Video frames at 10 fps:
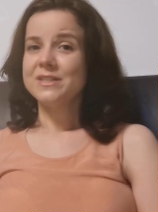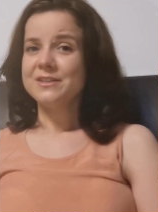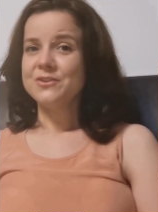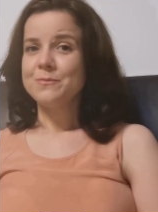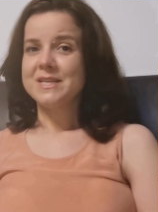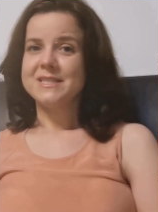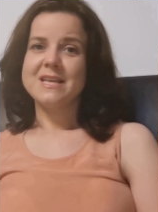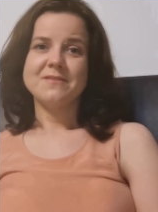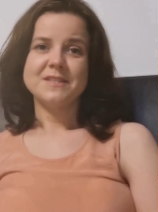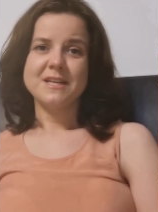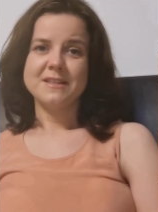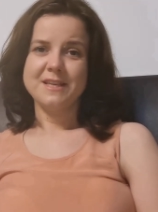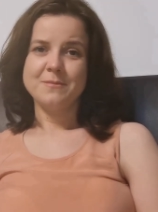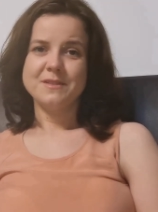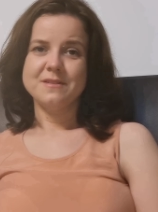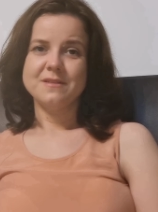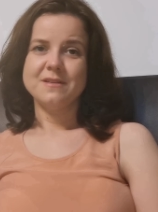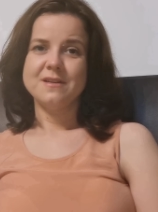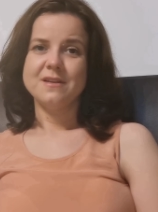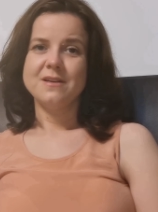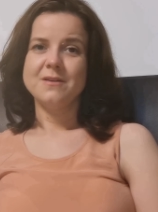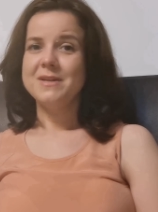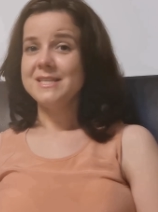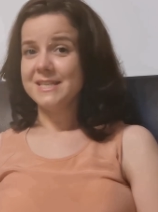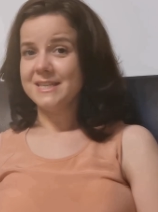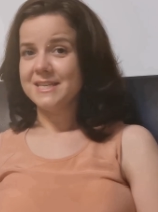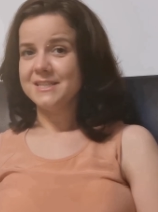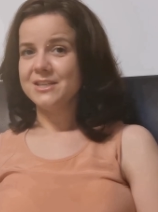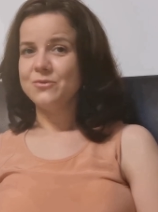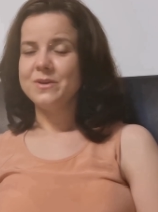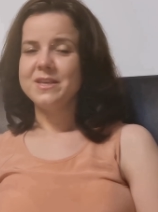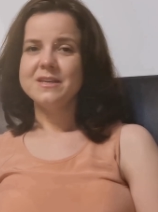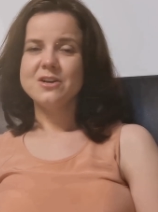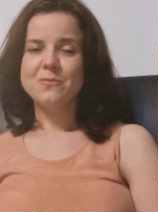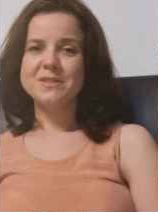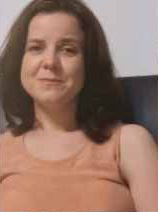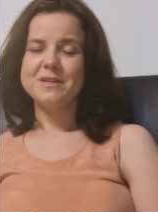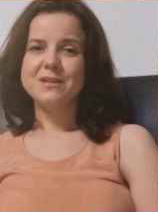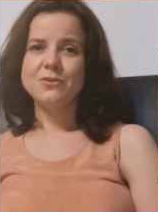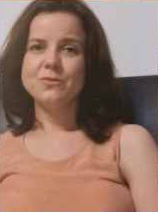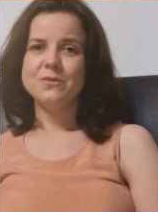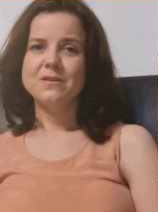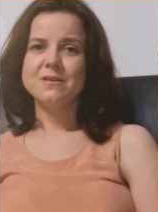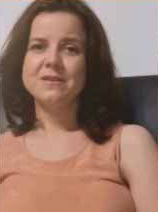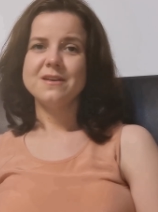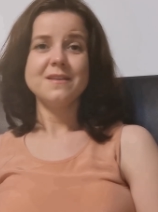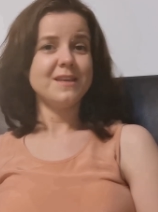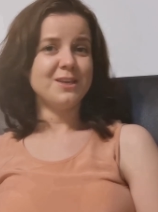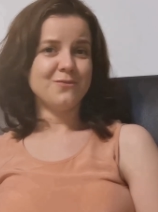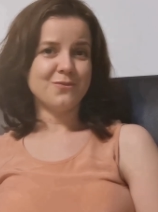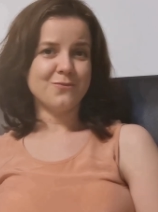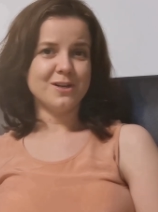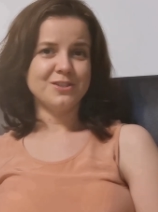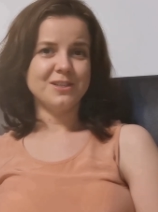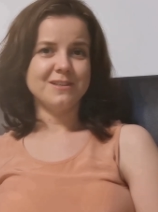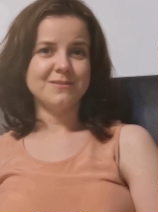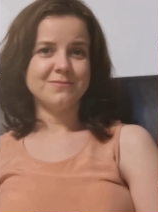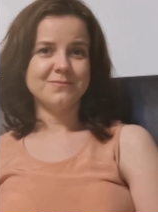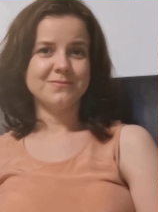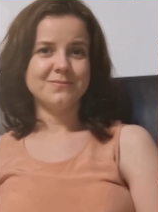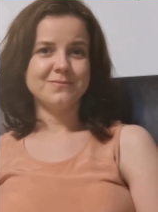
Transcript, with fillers: What are your best lifestyle tips? Please let us know in the comments below. Thank you for watching.